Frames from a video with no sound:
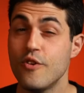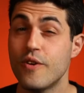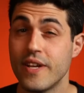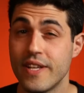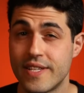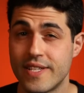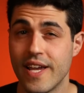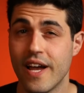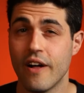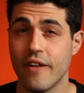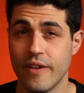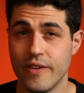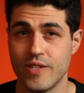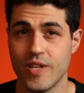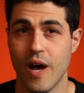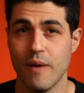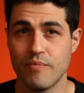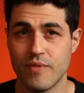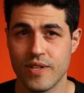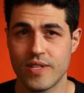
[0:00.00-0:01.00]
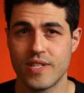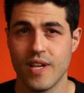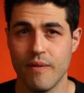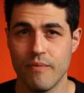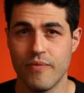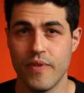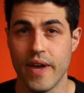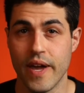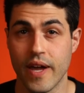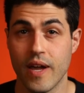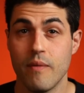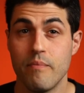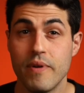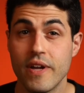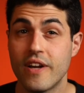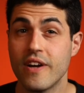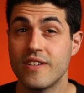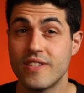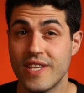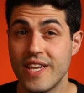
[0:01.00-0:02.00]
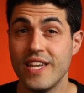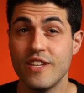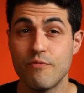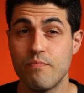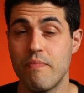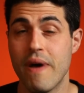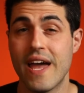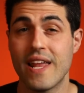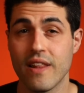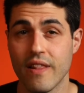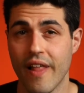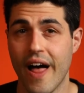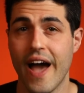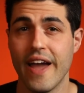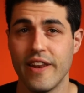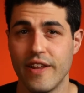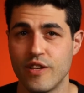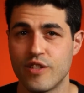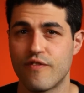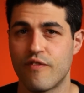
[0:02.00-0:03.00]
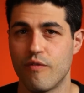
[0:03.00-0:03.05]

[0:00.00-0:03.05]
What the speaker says: you can tell he's up to something, because he's Ben Linus